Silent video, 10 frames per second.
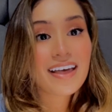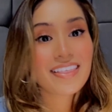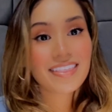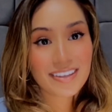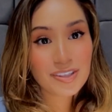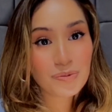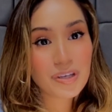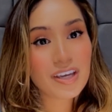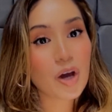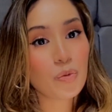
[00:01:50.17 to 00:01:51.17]
this
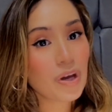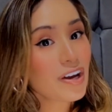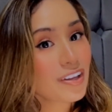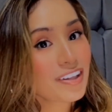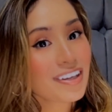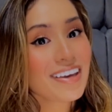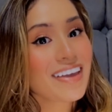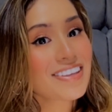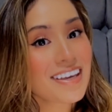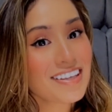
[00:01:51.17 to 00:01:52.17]
week we are looking at
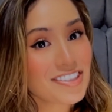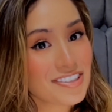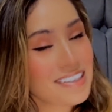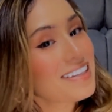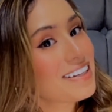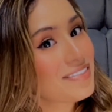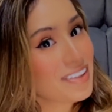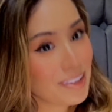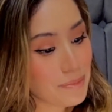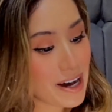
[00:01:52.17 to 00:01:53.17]
the history of
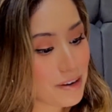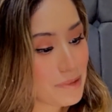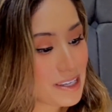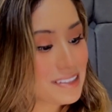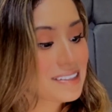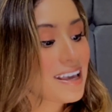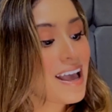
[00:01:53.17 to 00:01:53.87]
lobotomies,